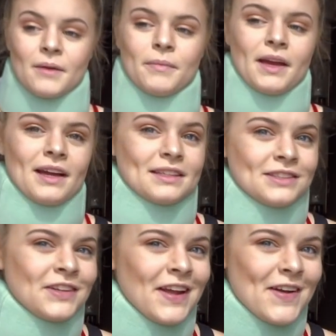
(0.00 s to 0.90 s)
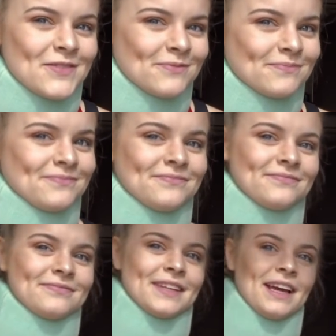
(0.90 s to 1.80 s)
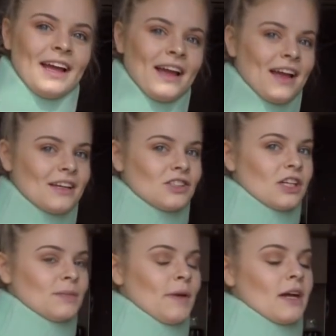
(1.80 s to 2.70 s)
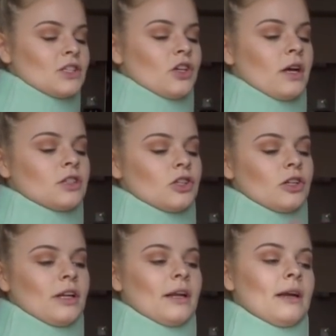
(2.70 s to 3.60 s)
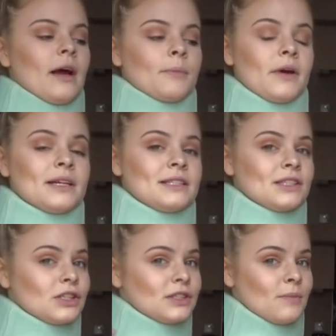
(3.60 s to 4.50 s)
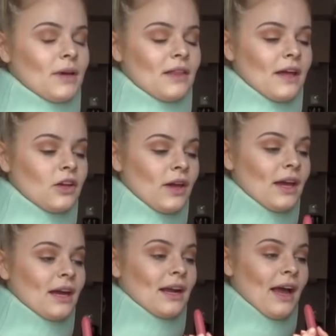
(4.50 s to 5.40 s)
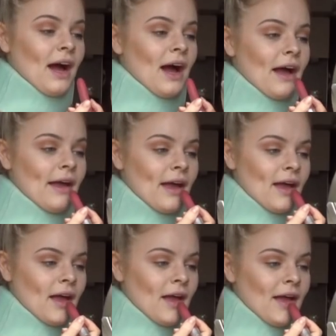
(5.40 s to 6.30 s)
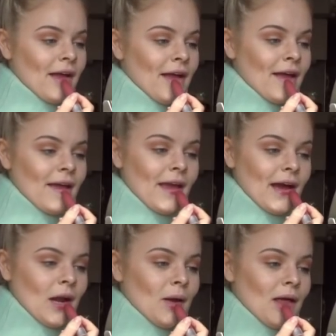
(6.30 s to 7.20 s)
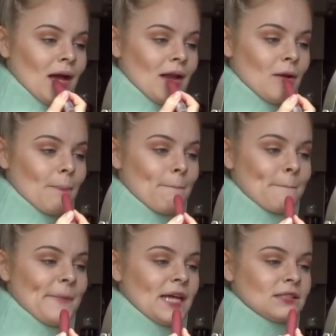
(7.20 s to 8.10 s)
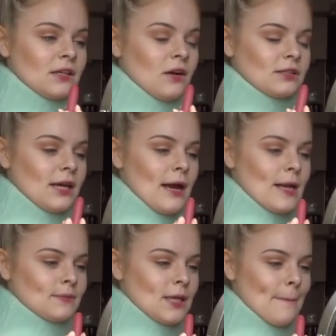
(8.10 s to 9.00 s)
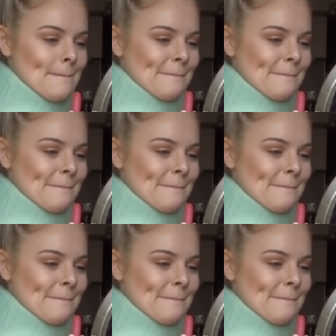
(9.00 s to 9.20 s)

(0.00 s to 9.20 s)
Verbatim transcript: Because, you know, just because you're injured and in a neck brace still doesn't mean that you can't get a guy. You gotta be looking your best at all times.